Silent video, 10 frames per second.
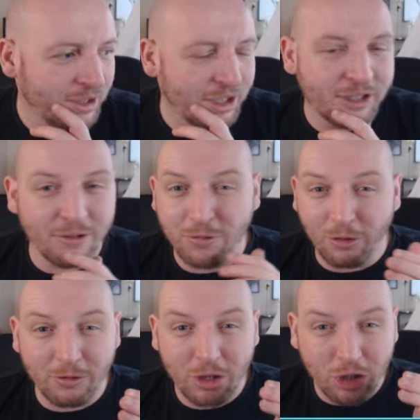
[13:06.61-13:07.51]
It's in
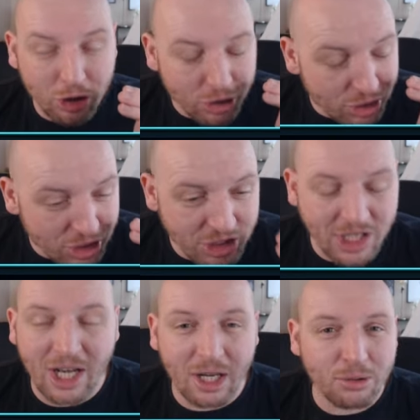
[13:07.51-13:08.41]
front of a
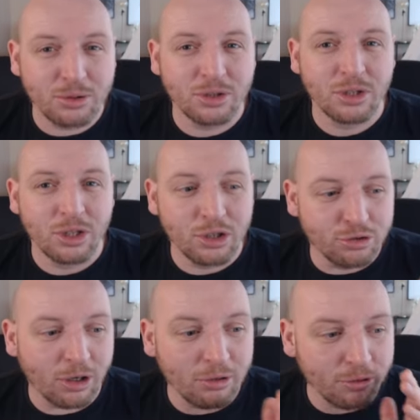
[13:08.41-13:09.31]
sellout
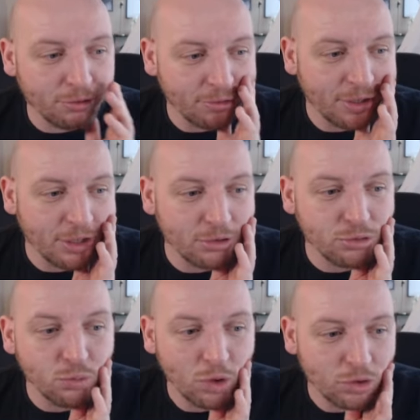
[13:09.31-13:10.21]
crowd of
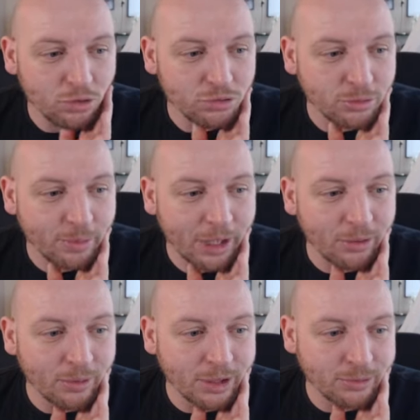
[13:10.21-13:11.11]
3,100, by
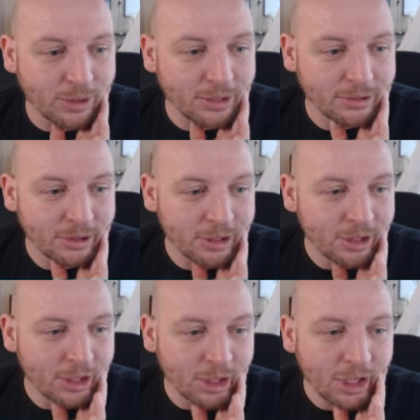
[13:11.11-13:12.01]
the way, as well.
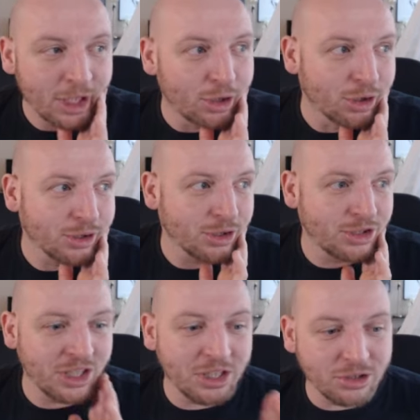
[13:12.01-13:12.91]
It also
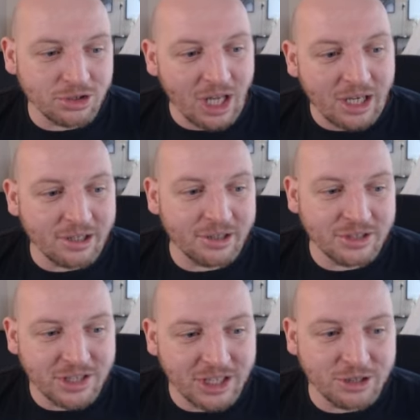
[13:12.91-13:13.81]
sees us ending the
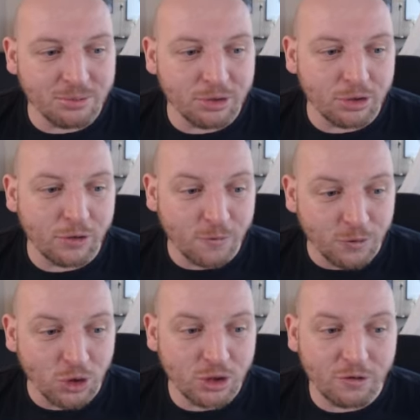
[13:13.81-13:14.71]
season with only
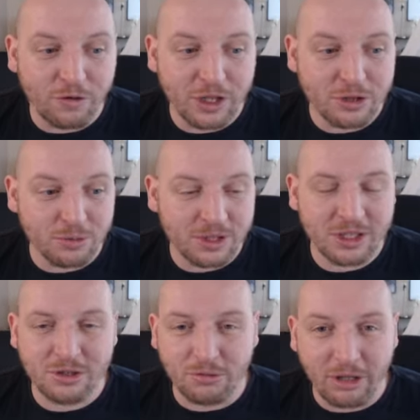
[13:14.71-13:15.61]
4 defeats, which
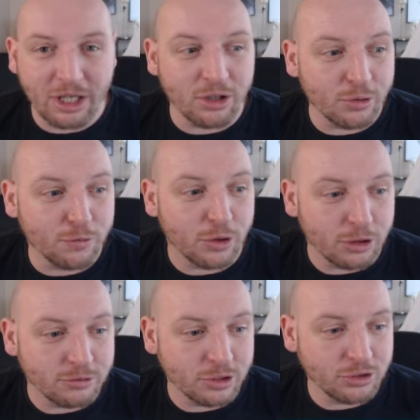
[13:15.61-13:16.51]
is a record
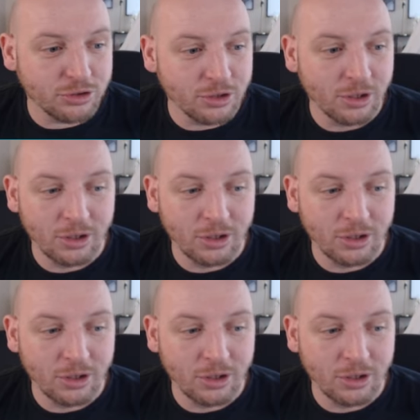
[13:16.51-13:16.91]
for us.